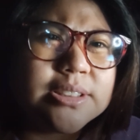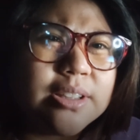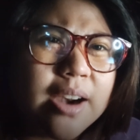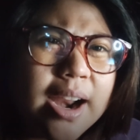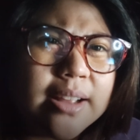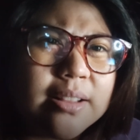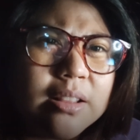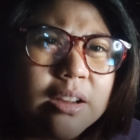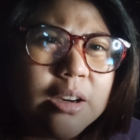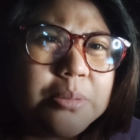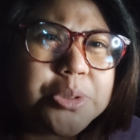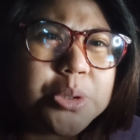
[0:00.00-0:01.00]
the right
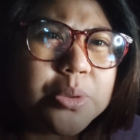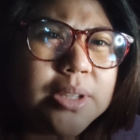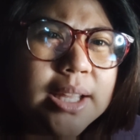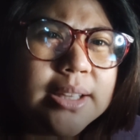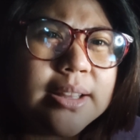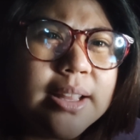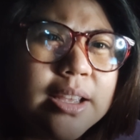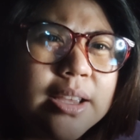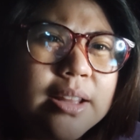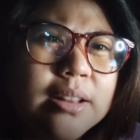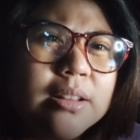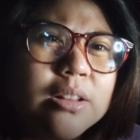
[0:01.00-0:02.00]
term, so that they
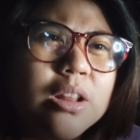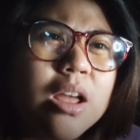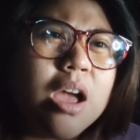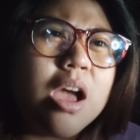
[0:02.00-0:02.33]
can